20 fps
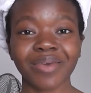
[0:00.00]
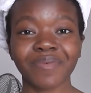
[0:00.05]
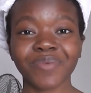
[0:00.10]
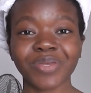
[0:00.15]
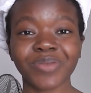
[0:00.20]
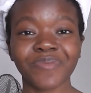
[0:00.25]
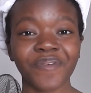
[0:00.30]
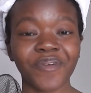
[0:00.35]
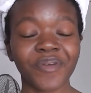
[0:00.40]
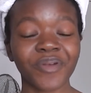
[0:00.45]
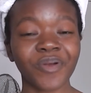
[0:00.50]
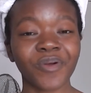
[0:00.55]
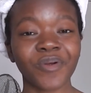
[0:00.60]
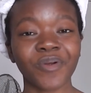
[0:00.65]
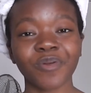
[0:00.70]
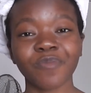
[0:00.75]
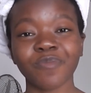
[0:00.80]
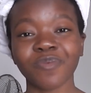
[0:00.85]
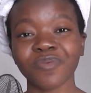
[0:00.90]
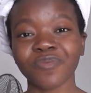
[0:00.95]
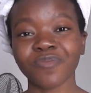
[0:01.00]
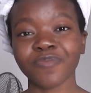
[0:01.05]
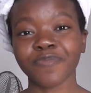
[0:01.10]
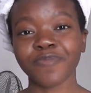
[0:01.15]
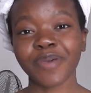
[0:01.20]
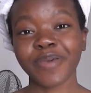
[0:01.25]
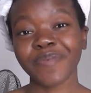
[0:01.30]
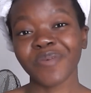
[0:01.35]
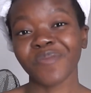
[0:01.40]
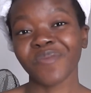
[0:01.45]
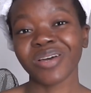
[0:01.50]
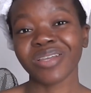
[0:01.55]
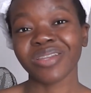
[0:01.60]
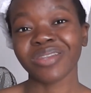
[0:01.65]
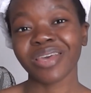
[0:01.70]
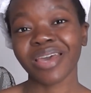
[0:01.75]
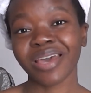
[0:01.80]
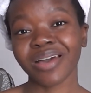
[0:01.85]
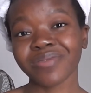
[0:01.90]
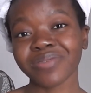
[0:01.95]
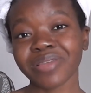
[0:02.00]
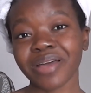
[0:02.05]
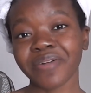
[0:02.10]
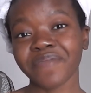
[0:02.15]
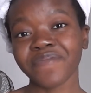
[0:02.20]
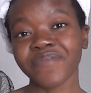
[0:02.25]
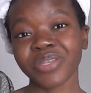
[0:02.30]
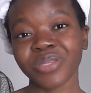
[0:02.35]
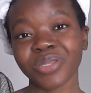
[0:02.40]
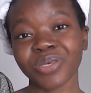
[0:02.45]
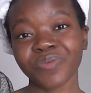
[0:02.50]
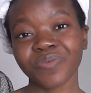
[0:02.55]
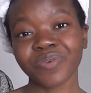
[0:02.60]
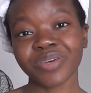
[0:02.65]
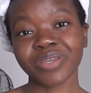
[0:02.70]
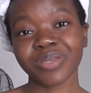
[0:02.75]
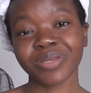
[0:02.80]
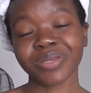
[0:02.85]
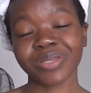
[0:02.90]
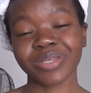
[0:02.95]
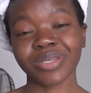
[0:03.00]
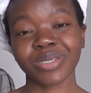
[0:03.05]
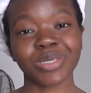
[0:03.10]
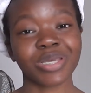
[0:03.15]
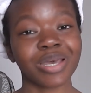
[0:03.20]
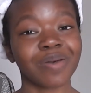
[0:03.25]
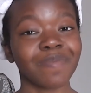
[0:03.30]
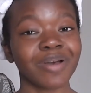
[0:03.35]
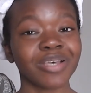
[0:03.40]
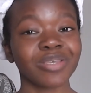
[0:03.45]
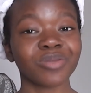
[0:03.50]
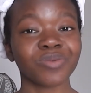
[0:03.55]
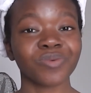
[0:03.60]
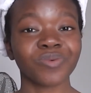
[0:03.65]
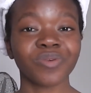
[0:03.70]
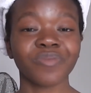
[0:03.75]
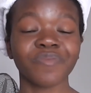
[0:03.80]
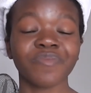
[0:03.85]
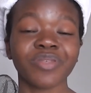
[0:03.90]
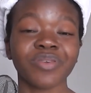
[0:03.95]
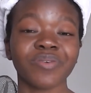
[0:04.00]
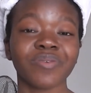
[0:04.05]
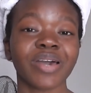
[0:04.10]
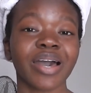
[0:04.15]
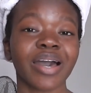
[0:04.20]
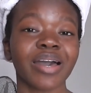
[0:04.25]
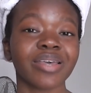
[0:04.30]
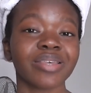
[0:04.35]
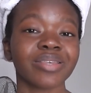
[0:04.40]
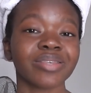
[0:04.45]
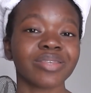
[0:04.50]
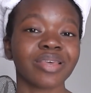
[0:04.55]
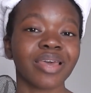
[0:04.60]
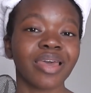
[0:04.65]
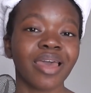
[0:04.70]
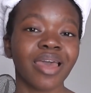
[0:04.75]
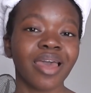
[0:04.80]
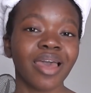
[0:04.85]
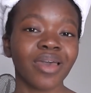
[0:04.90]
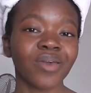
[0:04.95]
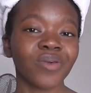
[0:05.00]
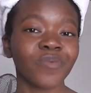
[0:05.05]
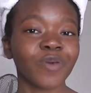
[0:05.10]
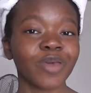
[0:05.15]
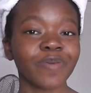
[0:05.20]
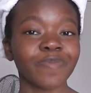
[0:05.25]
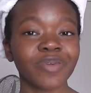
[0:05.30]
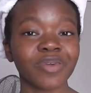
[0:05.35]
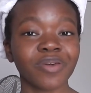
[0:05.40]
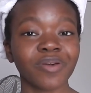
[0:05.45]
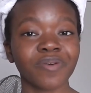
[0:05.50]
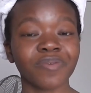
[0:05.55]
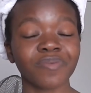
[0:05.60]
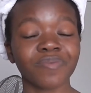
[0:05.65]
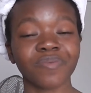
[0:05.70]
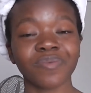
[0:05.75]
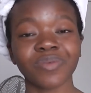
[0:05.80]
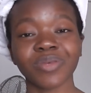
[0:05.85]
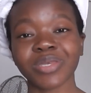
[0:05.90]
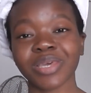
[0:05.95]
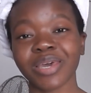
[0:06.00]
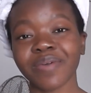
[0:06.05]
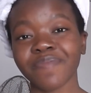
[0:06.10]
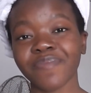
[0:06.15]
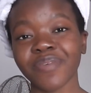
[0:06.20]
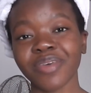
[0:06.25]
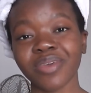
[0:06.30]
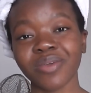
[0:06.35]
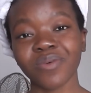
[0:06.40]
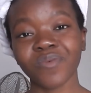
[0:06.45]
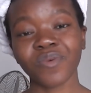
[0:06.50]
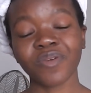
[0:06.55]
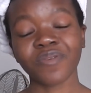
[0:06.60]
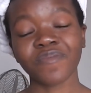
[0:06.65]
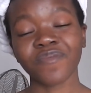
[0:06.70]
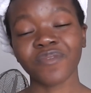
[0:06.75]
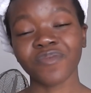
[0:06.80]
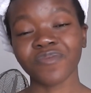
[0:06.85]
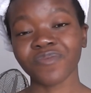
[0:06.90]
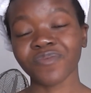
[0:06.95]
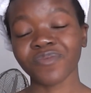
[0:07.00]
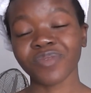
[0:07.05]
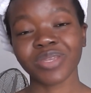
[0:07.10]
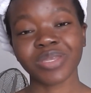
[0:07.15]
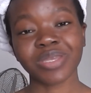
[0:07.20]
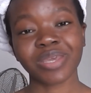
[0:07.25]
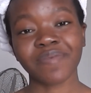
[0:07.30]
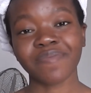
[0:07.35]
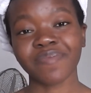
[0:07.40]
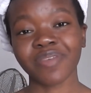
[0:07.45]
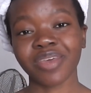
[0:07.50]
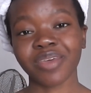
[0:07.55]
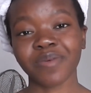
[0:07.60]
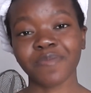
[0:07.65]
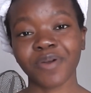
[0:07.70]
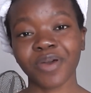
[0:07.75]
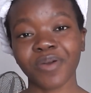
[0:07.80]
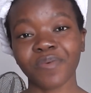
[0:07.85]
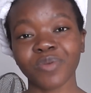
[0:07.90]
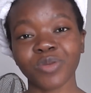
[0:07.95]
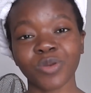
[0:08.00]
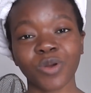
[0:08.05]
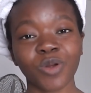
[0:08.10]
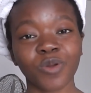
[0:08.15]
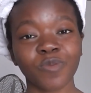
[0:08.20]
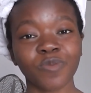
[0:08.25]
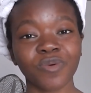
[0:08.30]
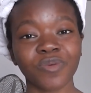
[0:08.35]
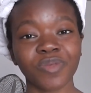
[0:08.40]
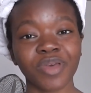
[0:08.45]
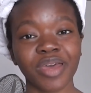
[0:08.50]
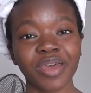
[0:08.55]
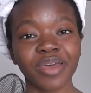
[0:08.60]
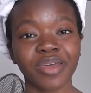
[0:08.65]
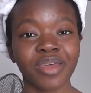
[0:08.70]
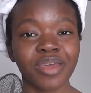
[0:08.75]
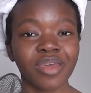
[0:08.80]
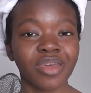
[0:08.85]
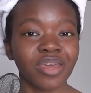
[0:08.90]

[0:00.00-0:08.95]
It was very horrible. Maybe one day I'll delve into it just to share my story with you guys who may be going through the same thing or have gone through the same thing, but it was horrible there.